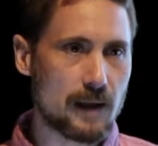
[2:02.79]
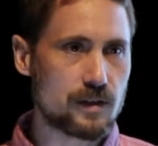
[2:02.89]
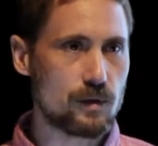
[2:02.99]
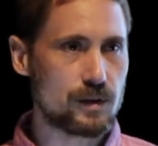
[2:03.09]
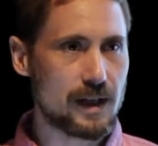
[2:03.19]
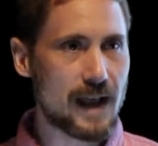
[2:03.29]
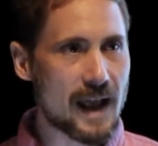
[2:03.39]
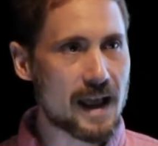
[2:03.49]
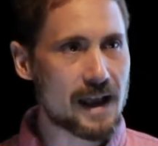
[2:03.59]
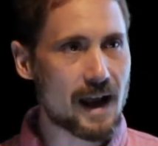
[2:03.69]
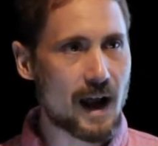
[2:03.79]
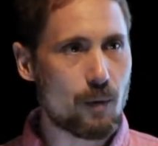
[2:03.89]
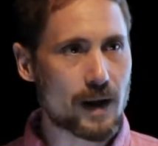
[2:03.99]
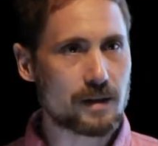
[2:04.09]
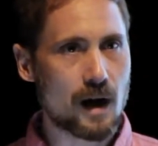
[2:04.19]
So today, I
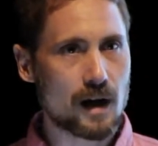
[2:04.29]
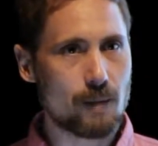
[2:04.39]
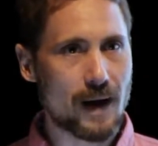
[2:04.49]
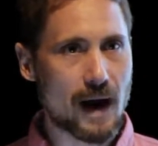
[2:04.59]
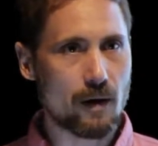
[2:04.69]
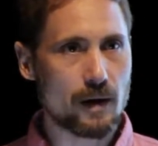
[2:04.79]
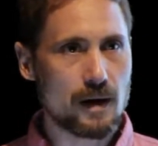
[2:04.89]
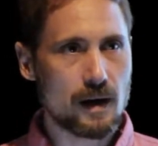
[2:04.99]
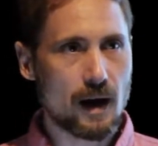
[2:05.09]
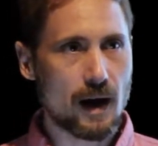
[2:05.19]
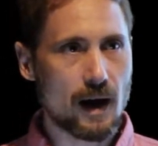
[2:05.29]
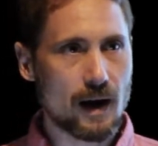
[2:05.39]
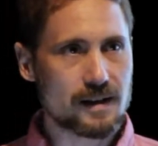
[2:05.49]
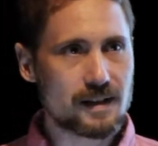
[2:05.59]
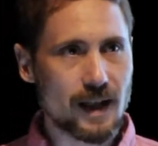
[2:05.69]
want to talk about
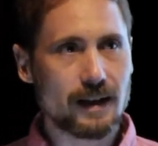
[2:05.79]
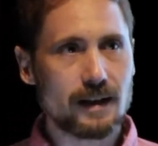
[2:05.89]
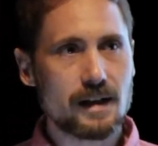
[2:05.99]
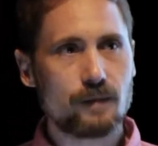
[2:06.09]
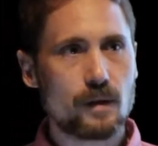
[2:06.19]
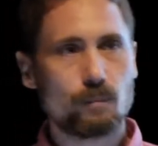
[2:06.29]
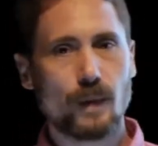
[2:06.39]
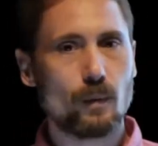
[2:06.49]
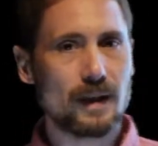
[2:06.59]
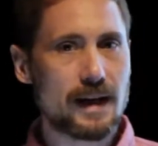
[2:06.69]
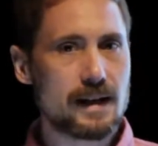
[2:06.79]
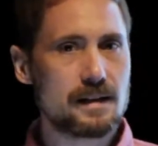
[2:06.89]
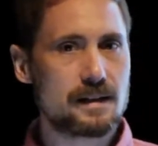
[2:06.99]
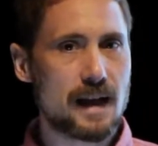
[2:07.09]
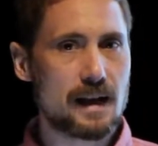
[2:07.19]
a slightly different but
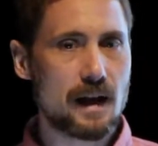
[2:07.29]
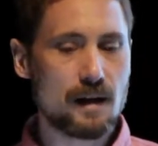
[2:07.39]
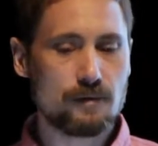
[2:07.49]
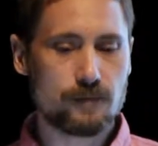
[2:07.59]
related set of